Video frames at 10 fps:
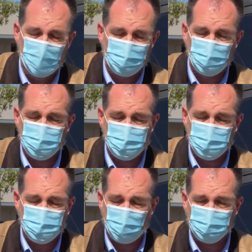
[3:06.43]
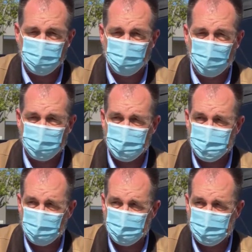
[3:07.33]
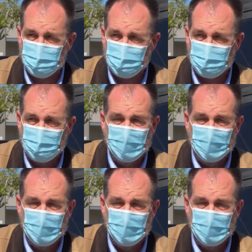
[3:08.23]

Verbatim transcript: verses, chapter 5, verse 17,